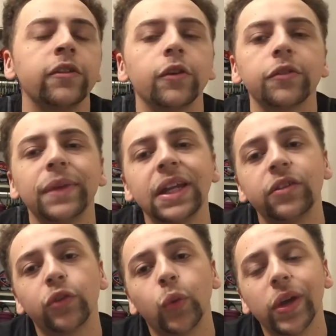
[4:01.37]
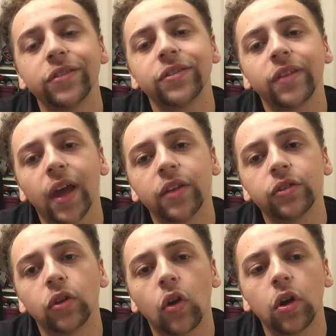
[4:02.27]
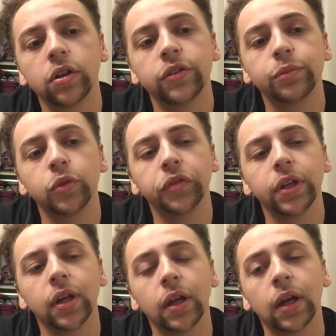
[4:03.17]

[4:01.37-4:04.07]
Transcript: So as many twists as there are in this movie,